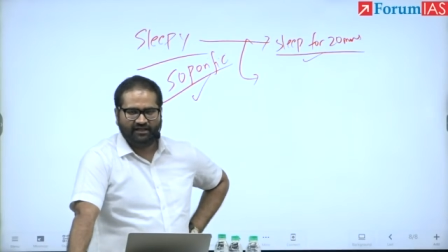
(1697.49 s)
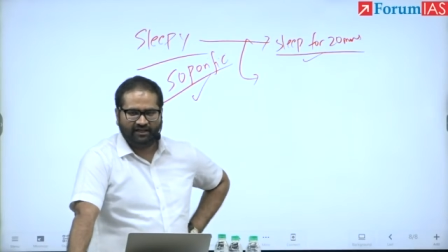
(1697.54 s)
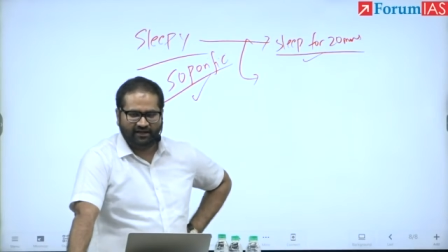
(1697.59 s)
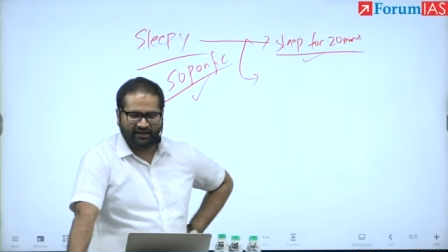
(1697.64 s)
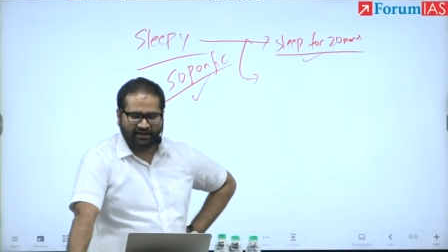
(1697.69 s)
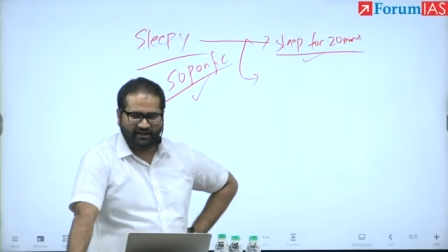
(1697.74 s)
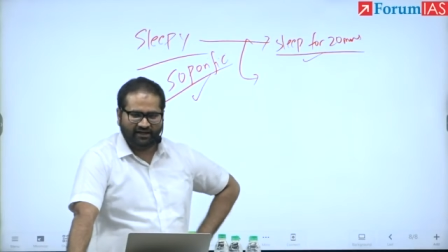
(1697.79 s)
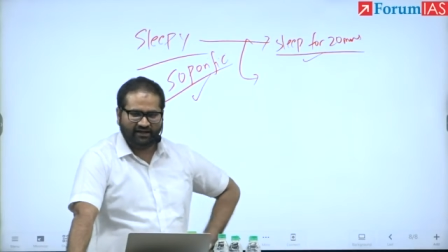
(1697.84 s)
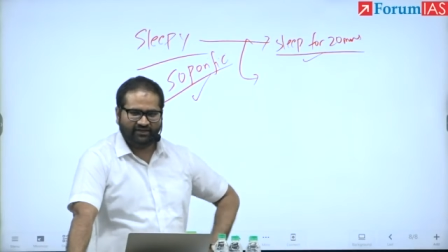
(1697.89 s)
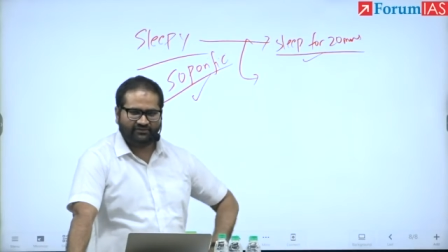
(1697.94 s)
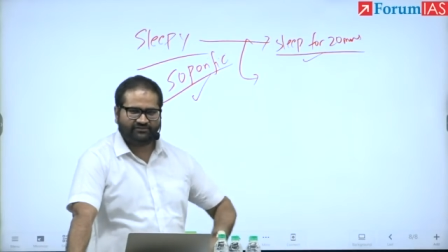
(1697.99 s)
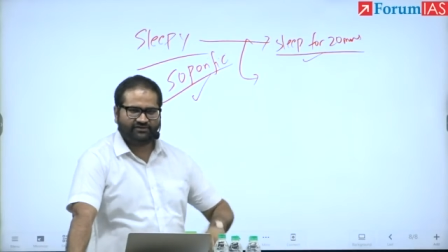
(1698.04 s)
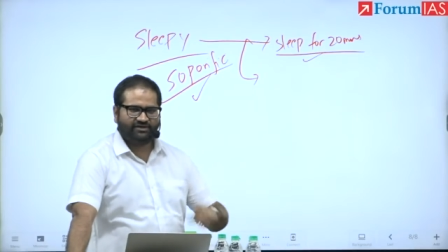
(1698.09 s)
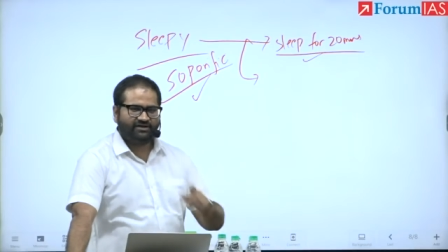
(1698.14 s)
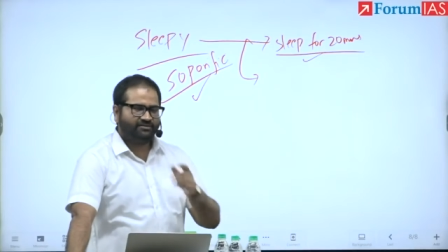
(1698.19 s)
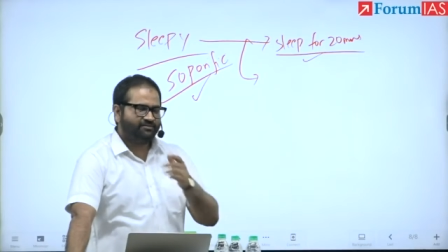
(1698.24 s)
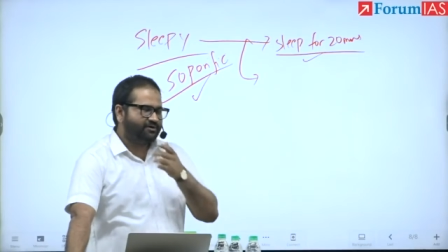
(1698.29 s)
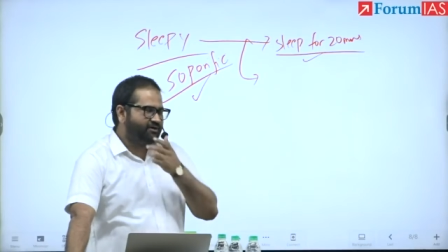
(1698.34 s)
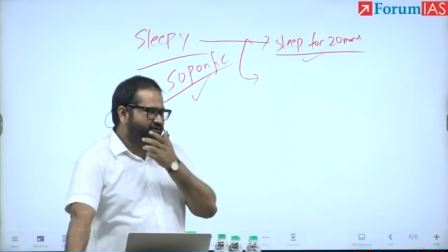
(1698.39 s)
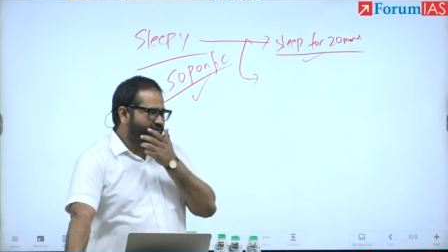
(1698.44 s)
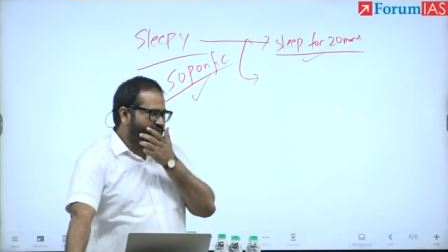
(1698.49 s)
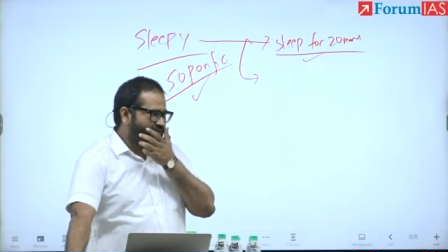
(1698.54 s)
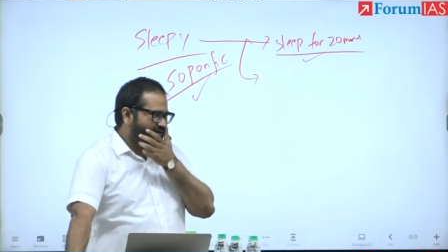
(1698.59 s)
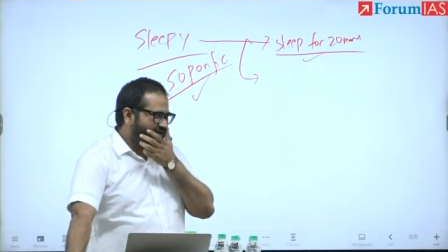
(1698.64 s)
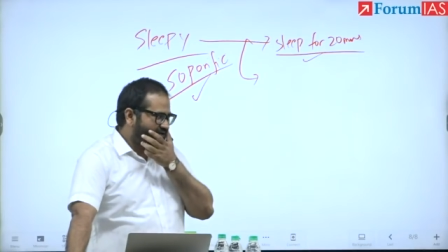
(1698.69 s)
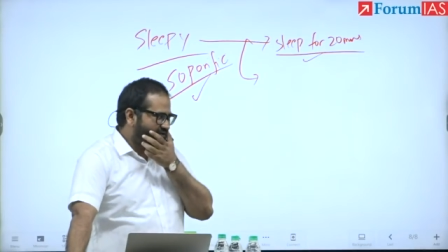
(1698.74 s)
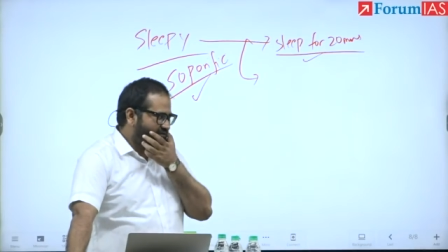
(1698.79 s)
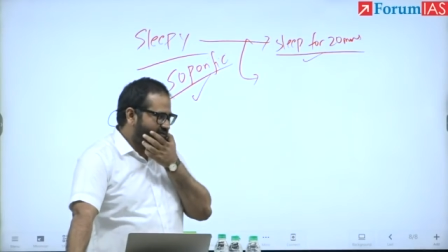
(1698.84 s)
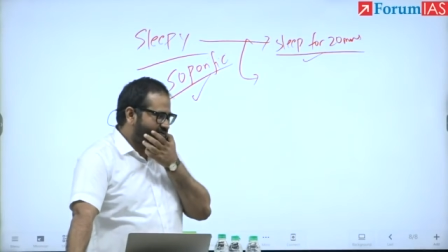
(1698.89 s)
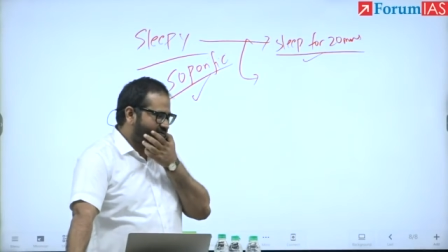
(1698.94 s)
Lesson number two
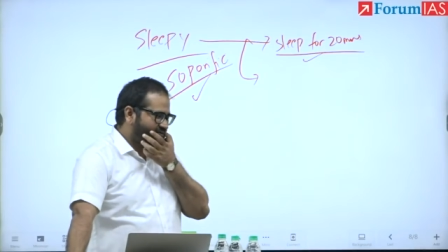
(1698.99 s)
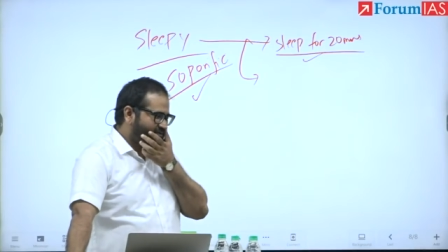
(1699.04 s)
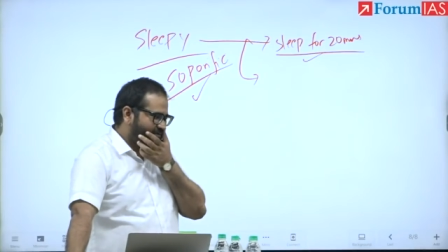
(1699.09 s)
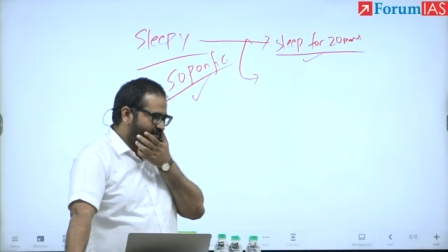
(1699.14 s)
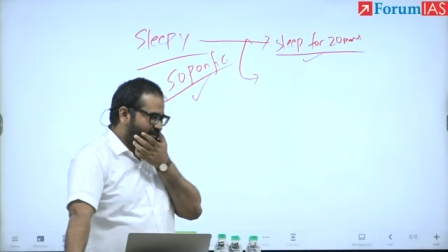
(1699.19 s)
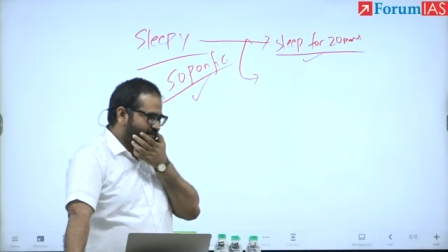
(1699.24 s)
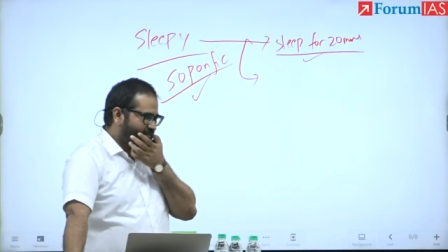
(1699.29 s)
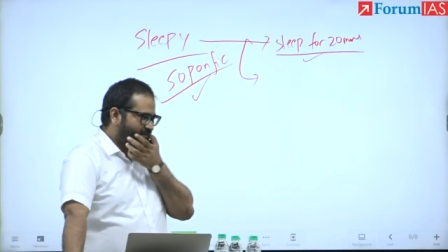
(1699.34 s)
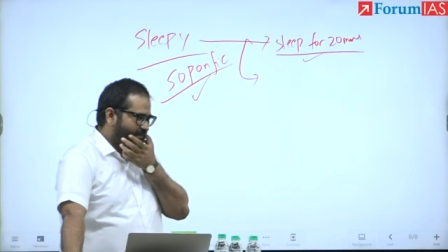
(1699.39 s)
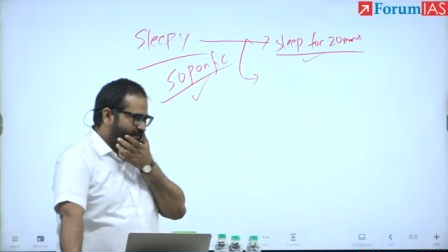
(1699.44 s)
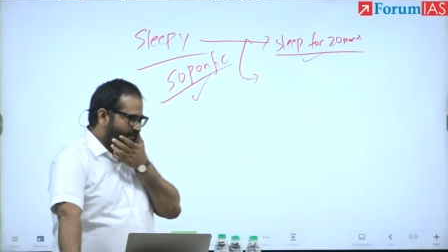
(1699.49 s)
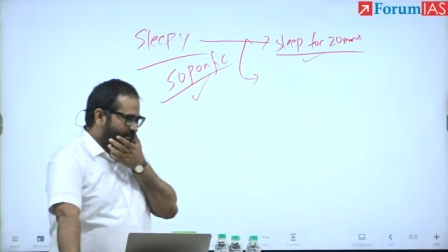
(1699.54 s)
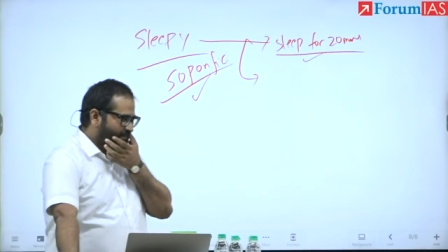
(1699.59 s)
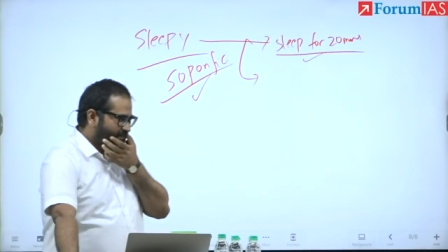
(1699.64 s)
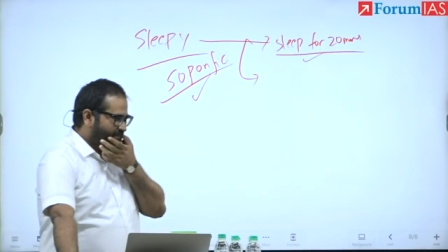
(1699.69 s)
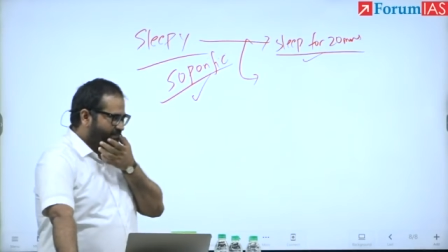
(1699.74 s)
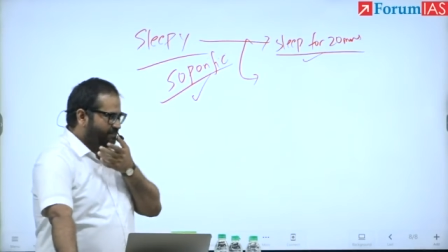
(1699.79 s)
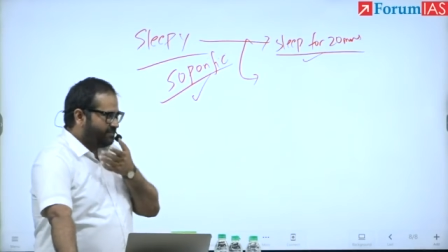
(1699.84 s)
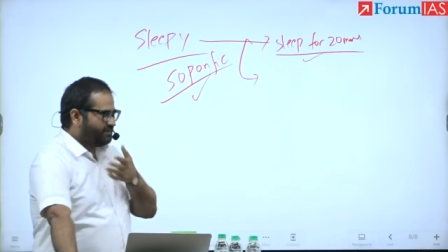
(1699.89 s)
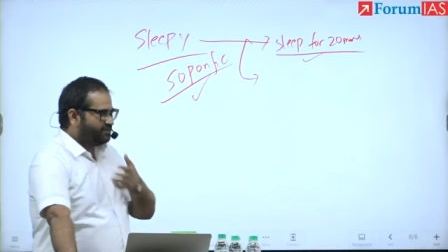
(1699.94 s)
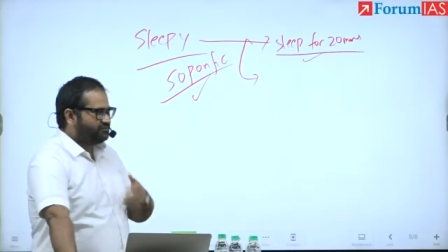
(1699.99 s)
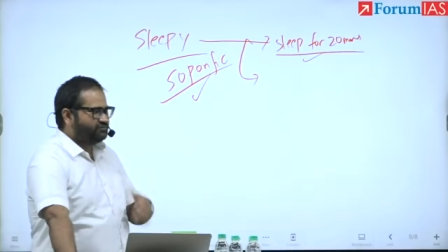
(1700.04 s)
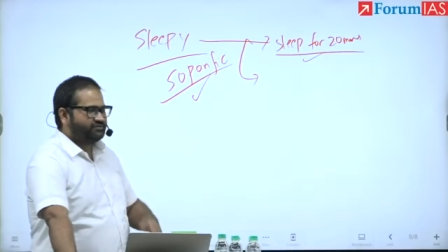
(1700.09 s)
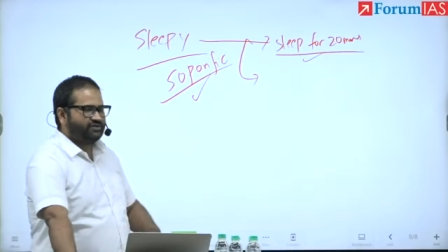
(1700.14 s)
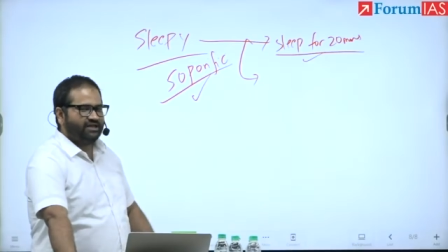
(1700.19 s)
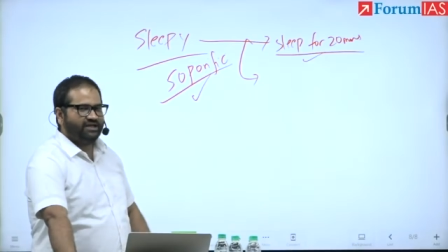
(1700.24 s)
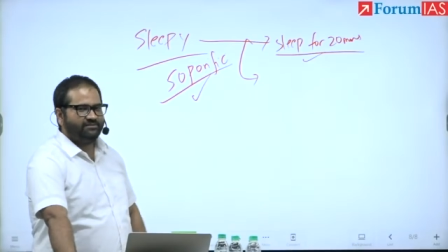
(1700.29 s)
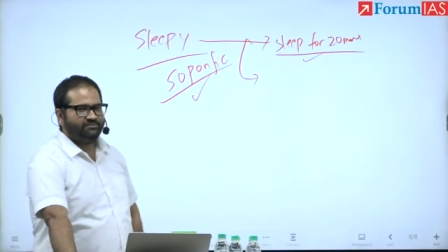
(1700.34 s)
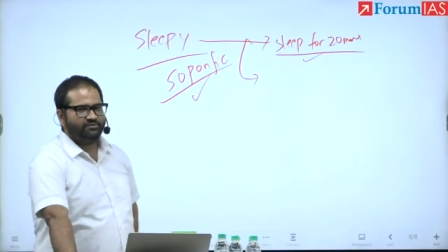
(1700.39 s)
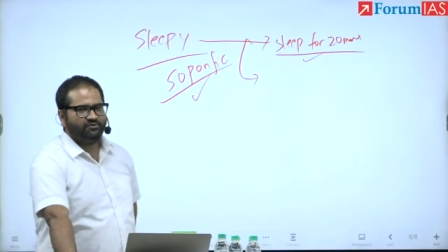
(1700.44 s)
is,
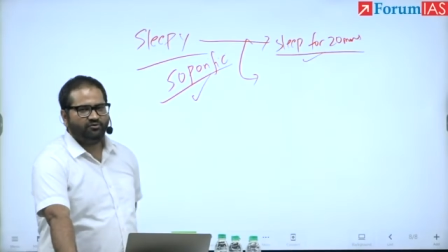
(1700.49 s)
sleep